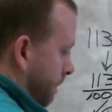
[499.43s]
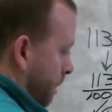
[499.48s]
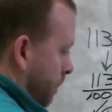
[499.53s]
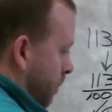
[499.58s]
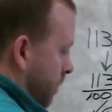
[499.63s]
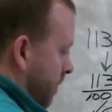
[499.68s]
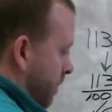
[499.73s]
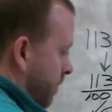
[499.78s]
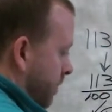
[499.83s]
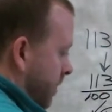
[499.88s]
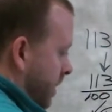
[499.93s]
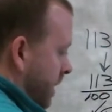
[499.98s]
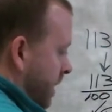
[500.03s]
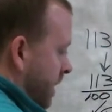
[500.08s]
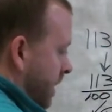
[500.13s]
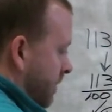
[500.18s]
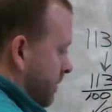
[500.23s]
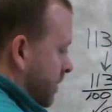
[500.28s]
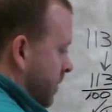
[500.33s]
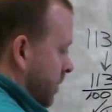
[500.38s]
Put 30
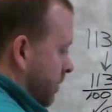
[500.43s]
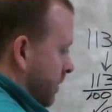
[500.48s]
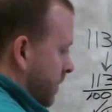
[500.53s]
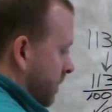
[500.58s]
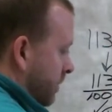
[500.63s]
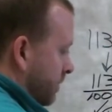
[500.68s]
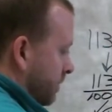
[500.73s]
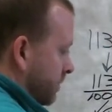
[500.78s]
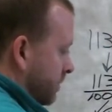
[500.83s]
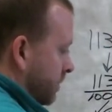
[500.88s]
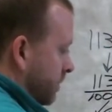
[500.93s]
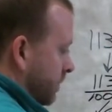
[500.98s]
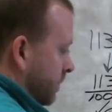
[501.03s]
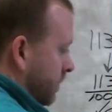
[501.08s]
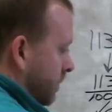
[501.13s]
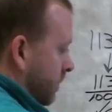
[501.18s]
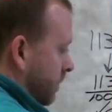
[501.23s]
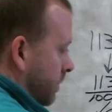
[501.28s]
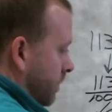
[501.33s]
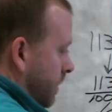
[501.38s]
left over,
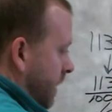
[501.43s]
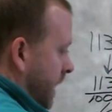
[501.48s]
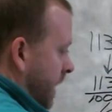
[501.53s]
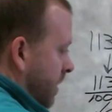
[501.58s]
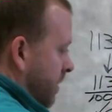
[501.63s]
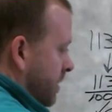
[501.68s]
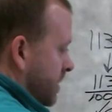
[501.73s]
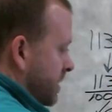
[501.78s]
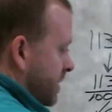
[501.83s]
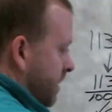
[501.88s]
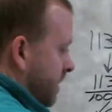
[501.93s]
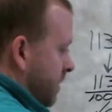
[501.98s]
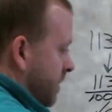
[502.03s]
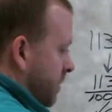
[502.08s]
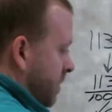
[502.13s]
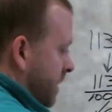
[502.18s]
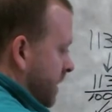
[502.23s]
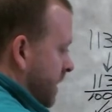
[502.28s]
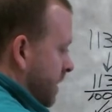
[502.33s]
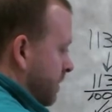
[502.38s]
add our 0
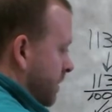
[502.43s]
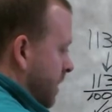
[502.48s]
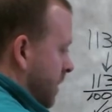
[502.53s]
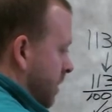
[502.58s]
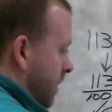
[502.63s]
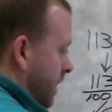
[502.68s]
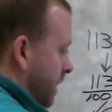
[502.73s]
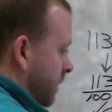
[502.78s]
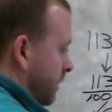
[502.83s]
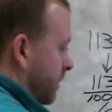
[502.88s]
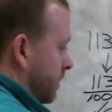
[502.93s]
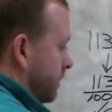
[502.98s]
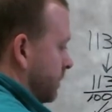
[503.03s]
and keep going.